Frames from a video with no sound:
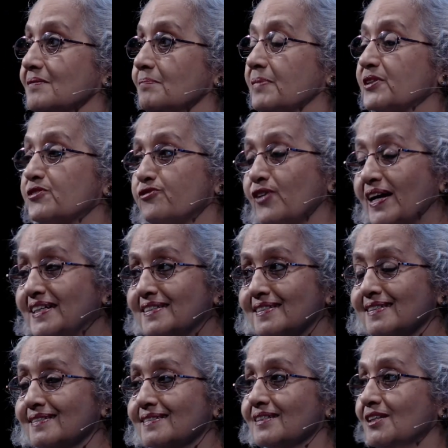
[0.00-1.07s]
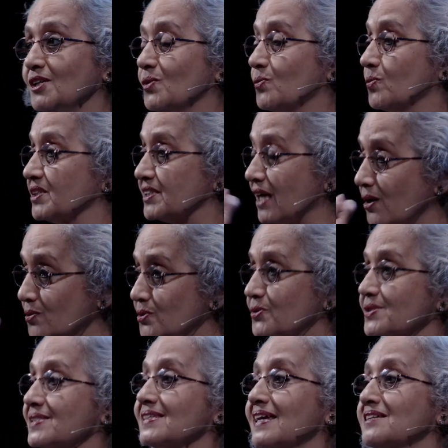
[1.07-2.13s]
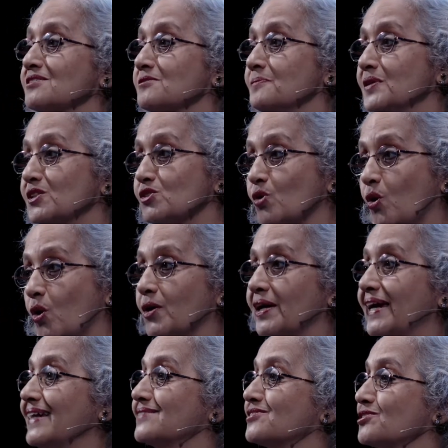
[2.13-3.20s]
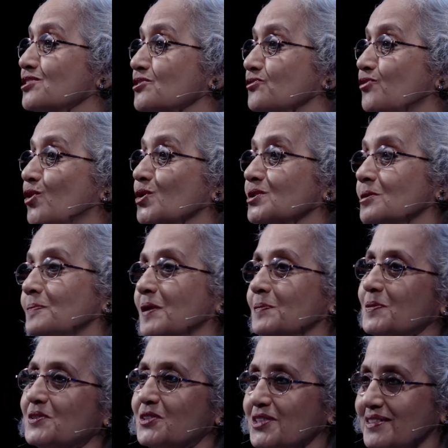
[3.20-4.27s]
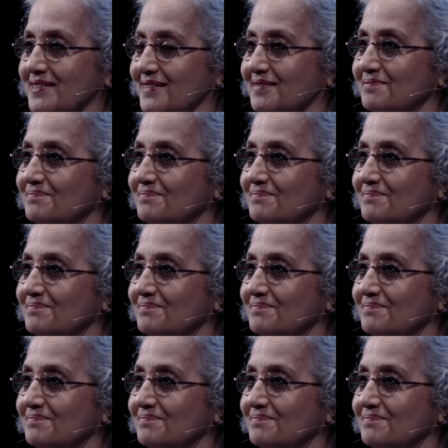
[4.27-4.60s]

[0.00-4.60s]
But fight it without resentment or hatred for the perpetrator.